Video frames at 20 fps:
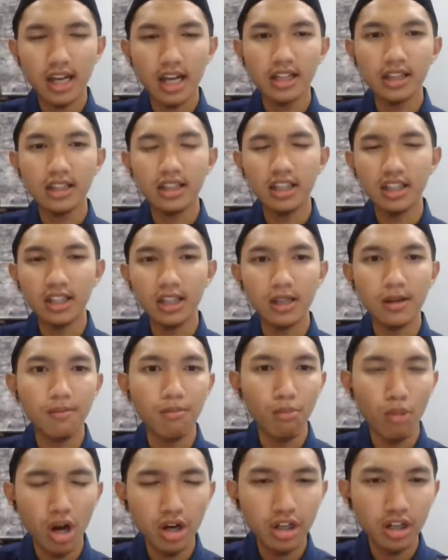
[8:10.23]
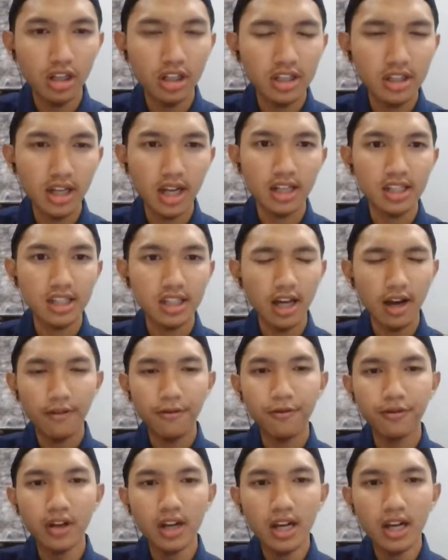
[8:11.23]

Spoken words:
and the models and stuff.